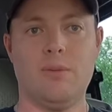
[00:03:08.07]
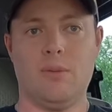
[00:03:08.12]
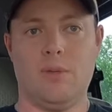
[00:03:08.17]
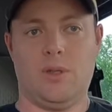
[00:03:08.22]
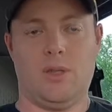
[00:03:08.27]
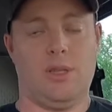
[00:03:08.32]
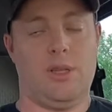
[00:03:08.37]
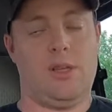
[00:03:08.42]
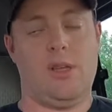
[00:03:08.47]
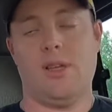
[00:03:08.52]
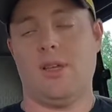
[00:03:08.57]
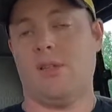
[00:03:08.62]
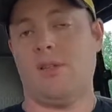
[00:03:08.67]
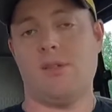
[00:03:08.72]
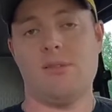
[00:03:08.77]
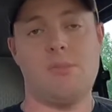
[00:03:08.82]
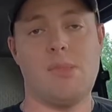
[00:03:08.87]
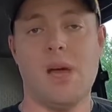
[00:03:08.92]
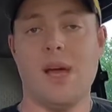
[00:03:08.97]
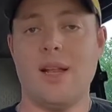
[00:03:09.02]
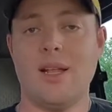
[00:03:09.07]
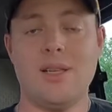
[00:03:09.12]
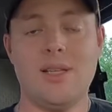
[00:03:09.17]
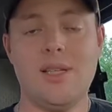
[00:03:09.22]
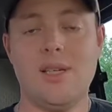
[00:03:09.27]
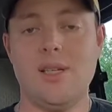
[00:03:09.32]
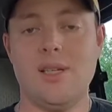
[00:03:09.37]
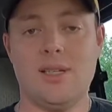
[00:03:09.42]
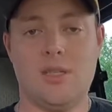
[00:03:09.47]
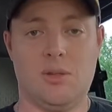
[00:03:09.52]
which I think
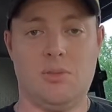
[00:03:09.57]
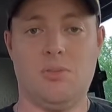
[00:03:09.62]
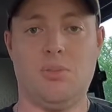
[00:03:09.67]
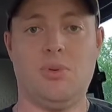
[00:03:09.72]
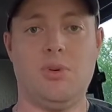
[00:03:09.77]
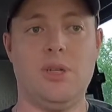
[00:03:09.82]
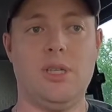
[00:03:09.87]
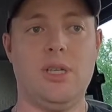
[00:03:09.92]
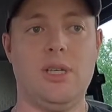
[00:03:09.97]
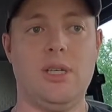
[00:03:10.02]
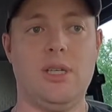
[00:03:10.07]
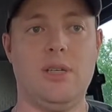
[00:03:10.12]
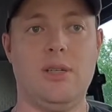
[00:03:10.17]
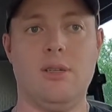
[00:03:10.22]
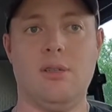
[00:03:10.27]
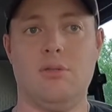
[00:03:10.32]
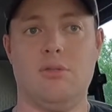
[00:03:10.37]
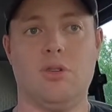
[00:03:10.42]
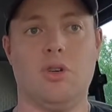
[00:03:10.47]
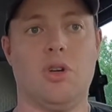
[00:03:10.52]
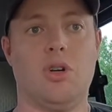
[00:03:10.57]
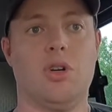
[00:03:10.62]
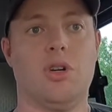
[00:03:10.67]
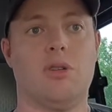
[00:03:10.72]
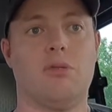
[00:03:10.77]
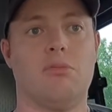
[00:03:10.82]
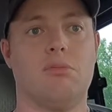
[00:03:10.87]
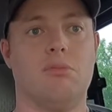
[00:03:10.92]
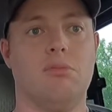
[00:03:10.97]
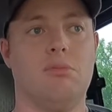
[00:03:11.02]
thematically is pretty
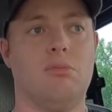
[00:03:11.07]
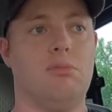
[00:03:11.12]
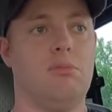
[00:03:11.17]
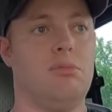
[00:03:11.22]
darn